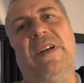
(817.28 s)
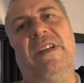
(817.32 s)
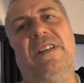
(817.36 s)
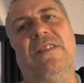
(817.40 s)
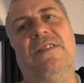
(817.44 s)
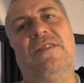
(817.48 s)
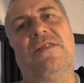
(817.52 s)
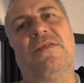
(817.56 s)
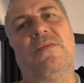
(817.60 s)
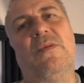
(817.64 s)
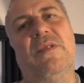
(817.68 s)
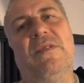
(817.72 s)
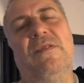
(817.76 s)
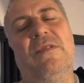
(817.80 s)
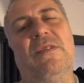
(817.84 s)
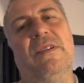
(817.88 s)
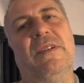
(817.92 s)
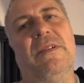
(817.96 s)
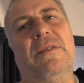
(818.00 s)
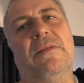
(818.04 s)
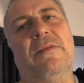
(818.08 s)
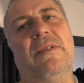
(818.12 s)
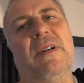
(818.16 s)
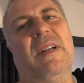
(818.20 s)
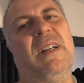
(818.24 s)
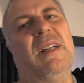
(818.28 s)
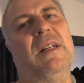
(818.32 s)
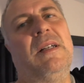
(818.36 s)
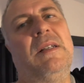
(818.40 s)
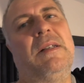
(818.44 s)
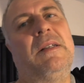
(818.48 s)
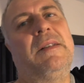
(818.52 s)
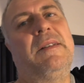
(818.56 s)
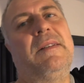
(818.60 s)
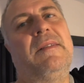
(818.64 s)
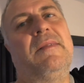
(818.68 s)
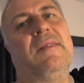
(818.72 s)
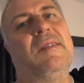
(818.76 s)
means we've got to
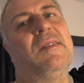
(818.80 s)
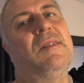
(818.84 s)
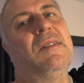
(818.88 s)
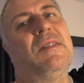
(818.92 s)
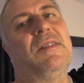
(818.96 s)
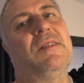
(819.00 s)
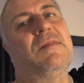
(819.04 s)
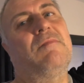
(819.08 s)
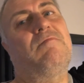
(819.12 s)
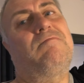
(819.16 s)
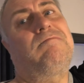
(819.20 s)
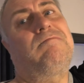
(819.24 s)
just